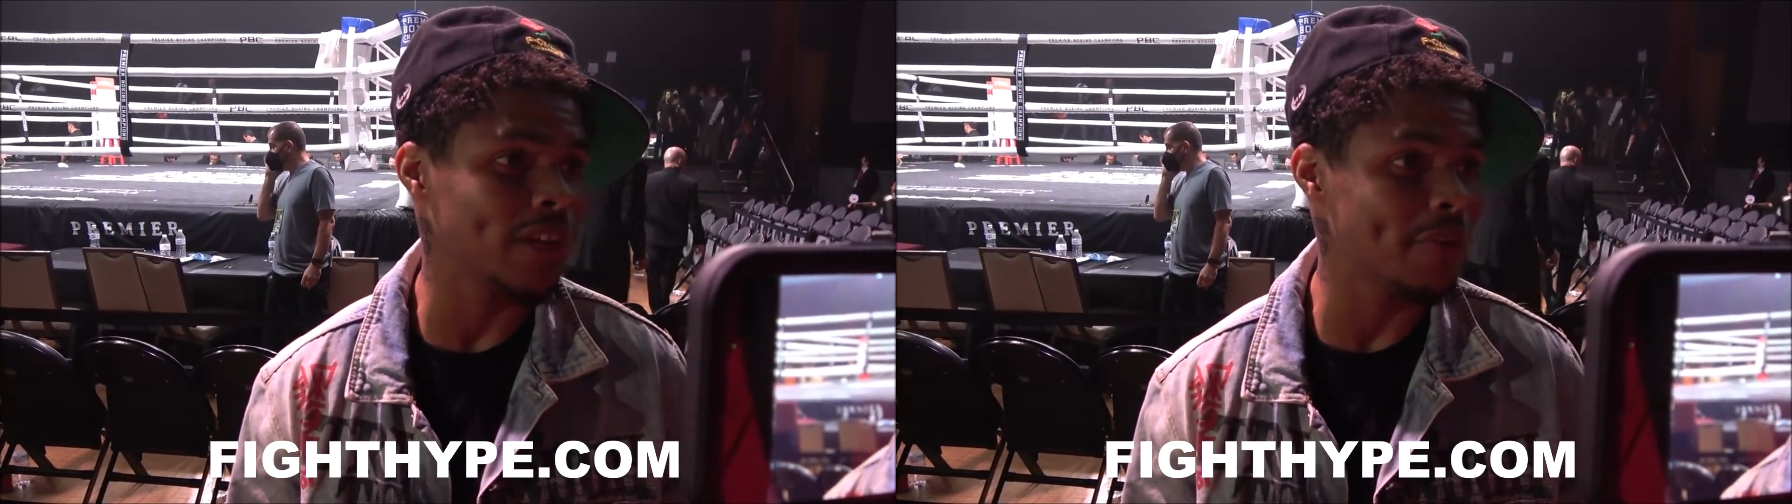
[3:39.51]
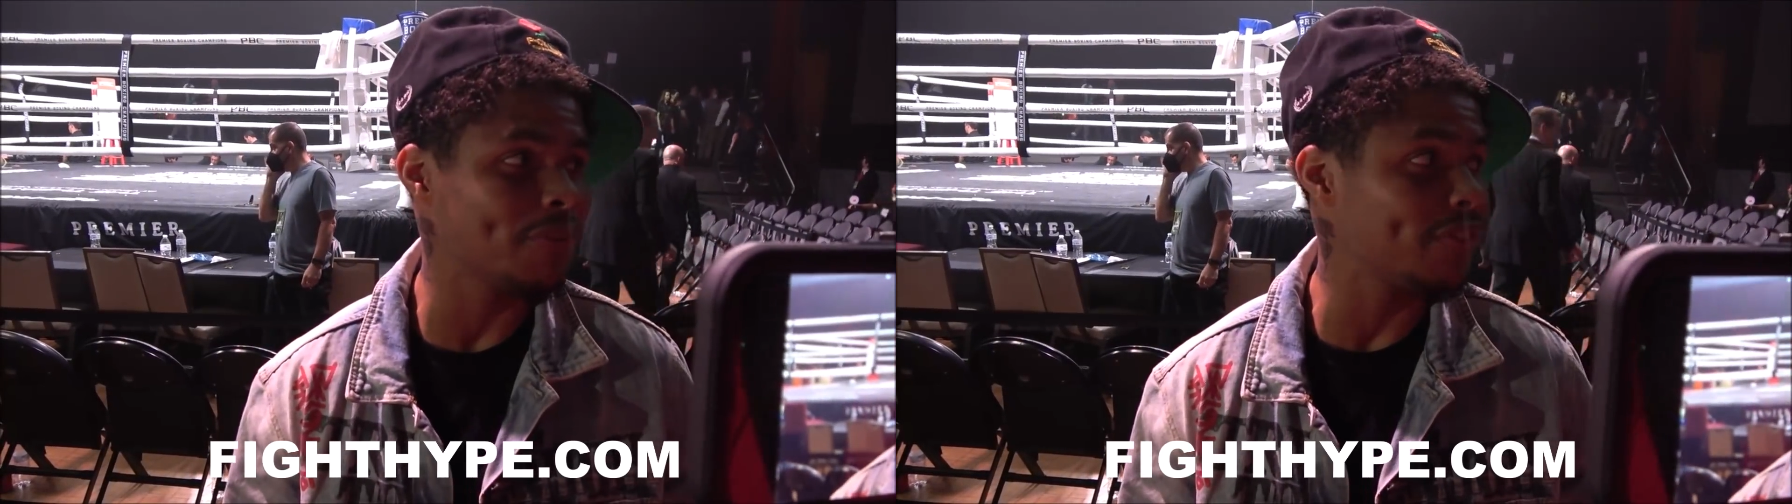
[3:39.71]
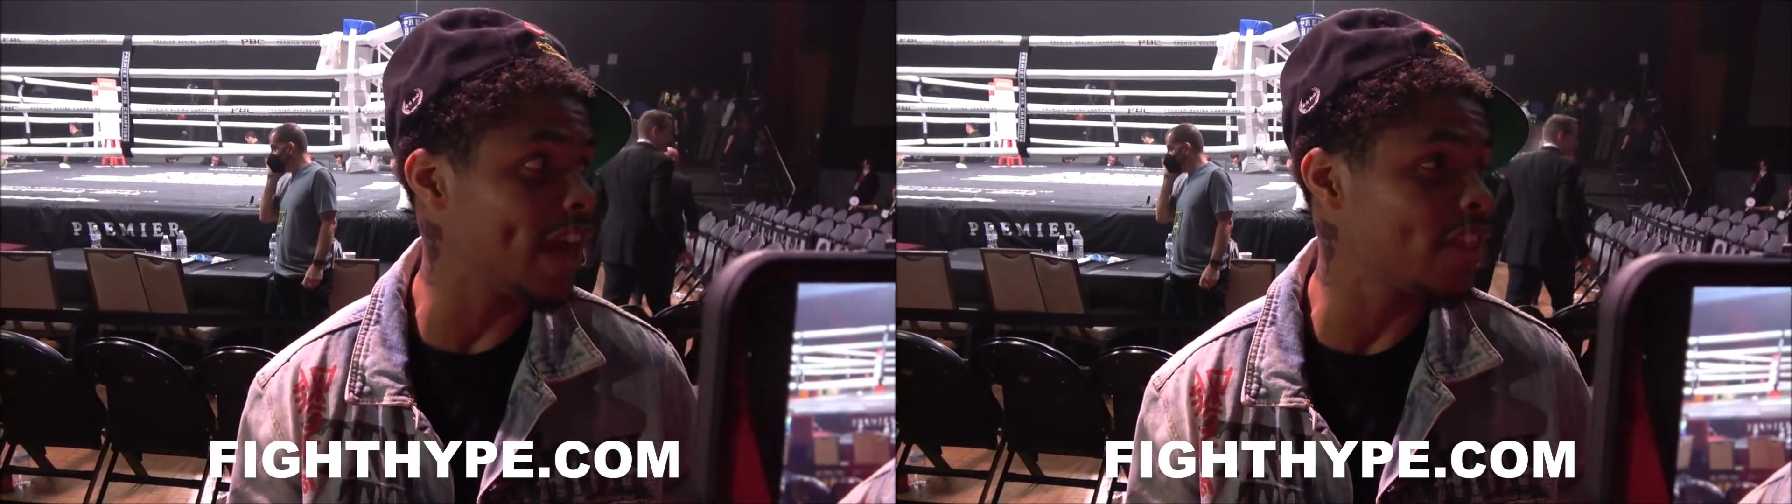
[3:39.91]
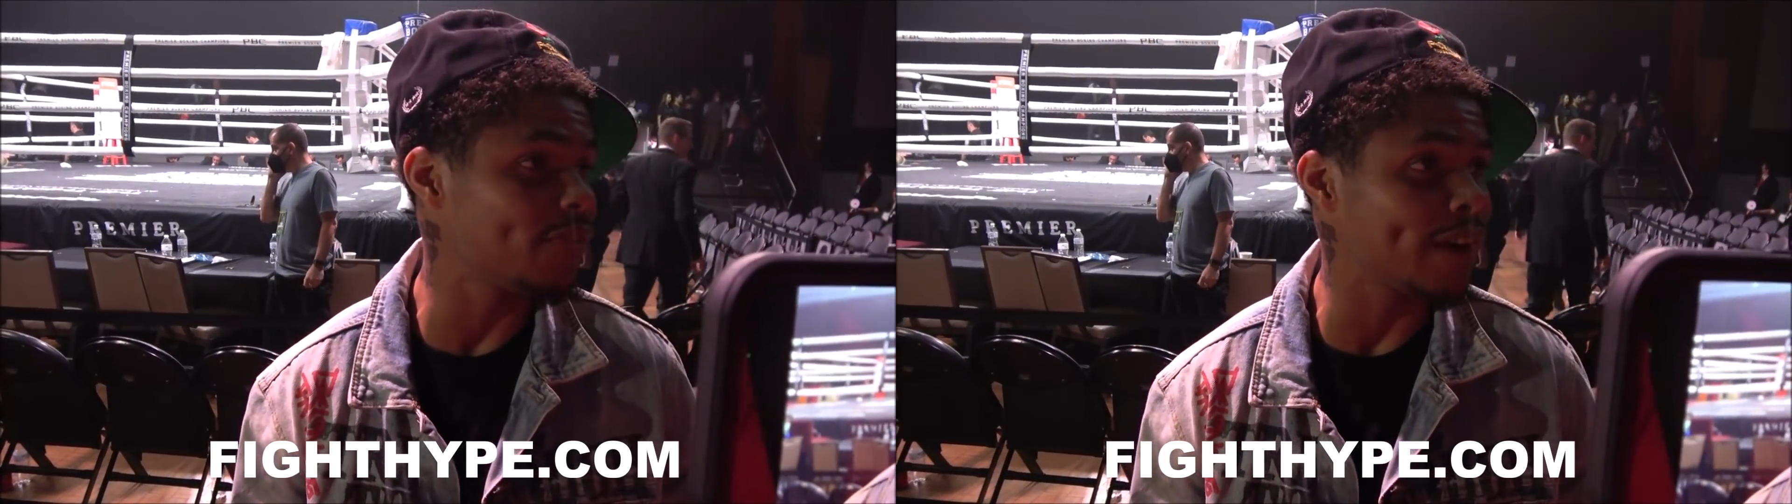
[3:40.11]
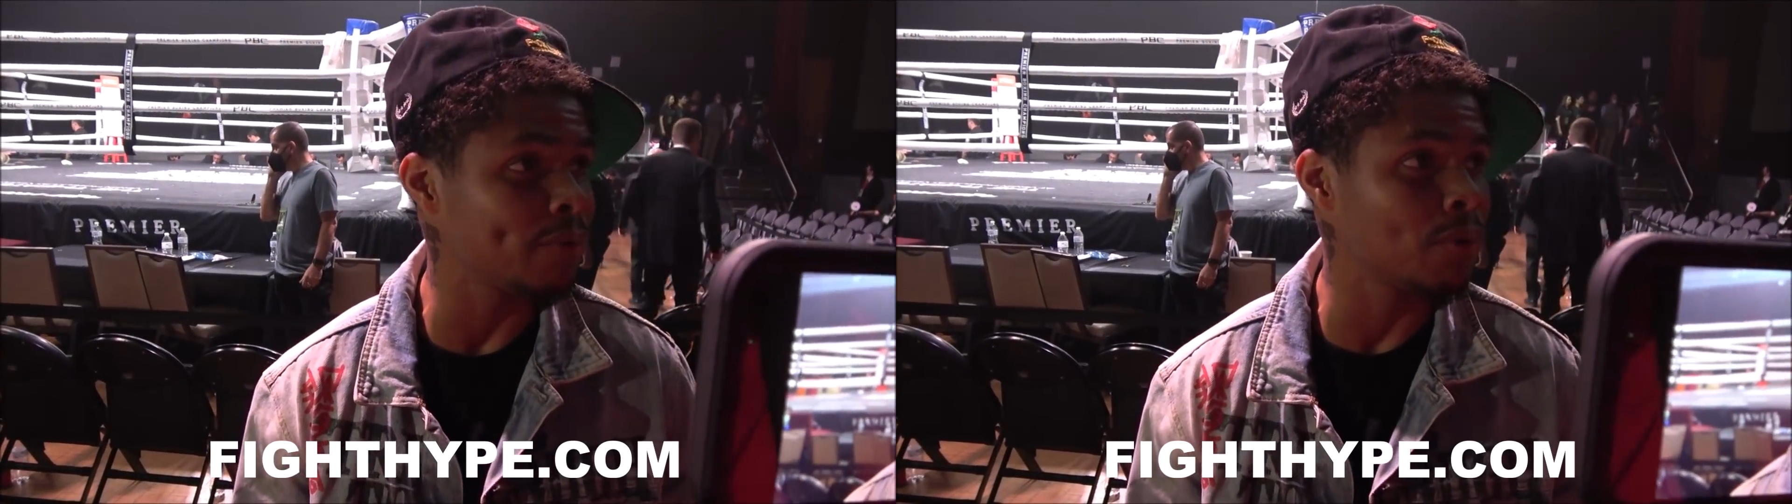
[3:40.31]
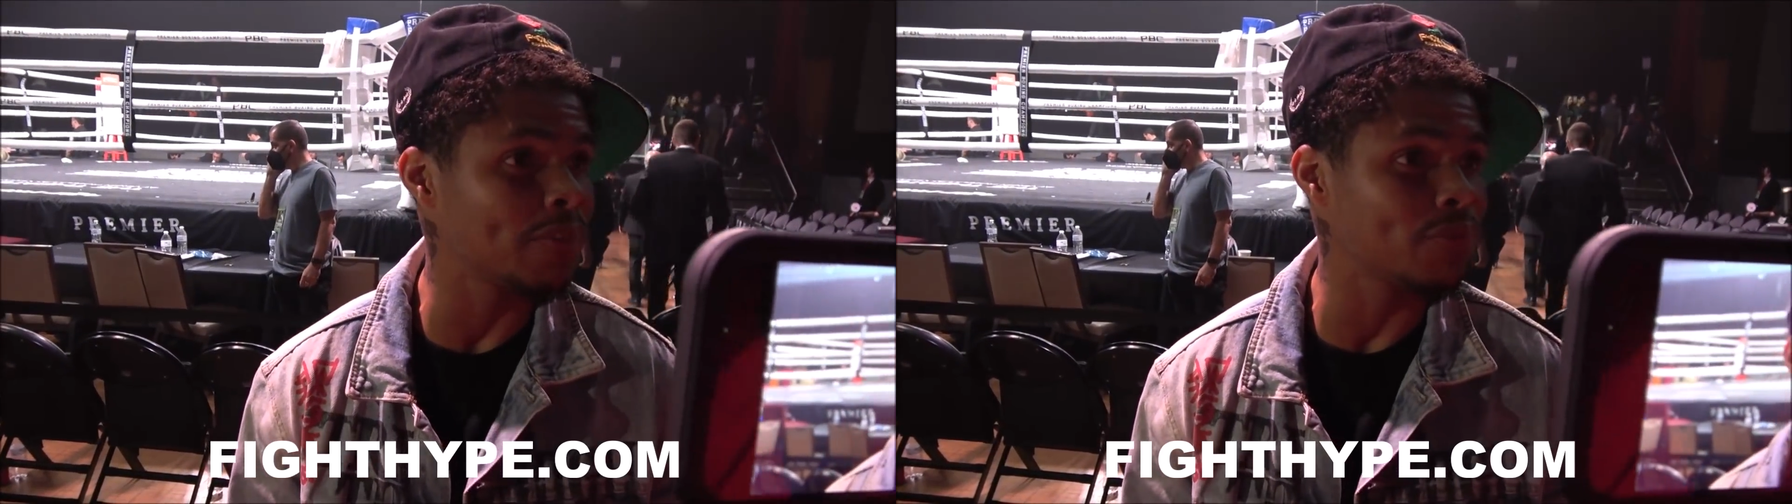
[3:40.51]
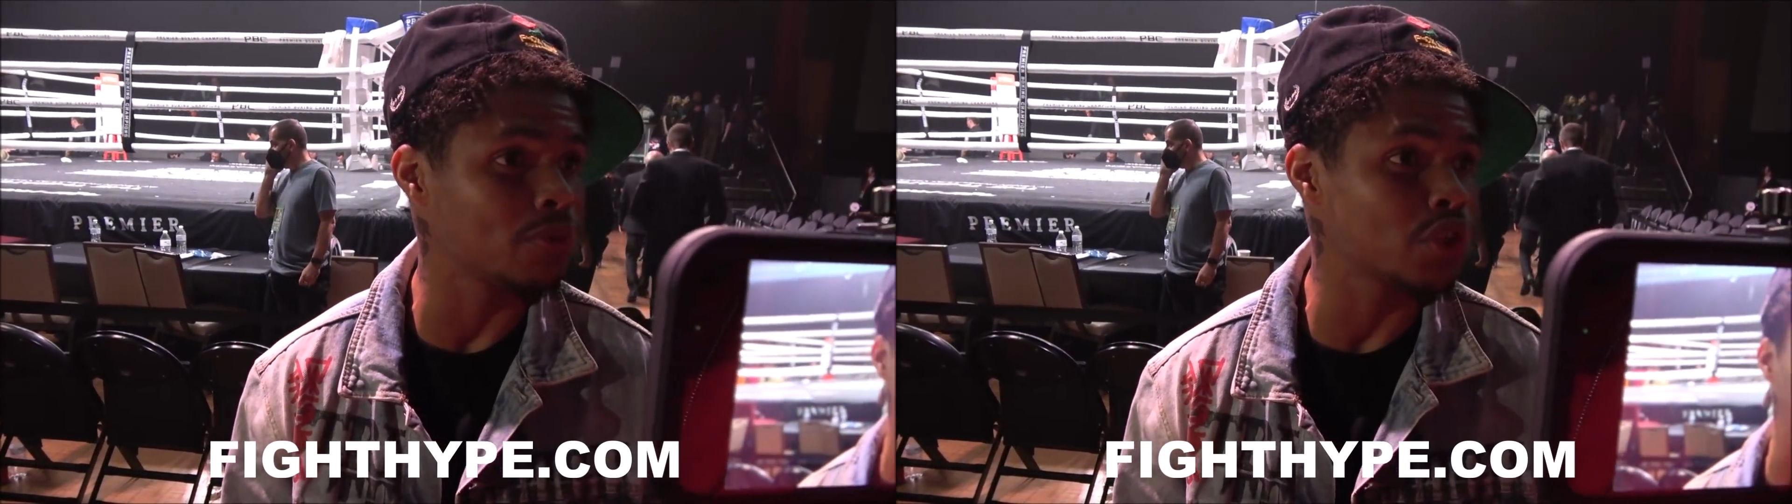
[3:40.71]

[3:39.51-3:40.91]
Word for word: whatever other fight we went from,